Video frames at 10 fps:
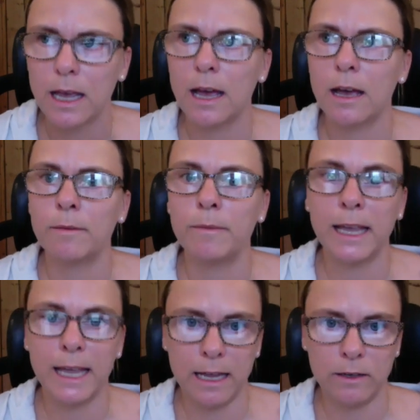
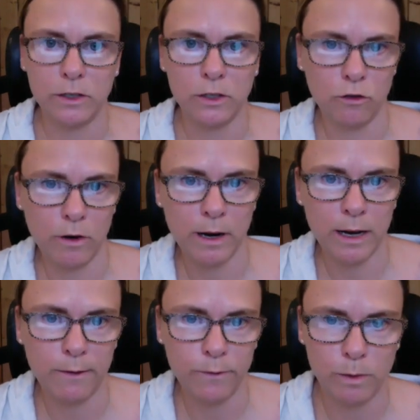again, just try
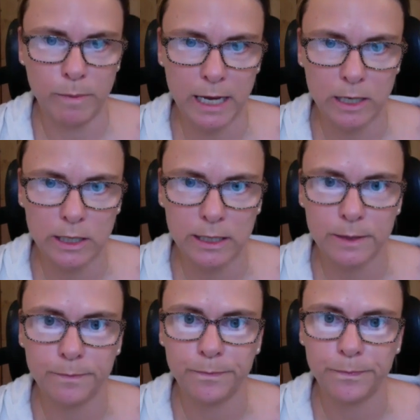a few pages.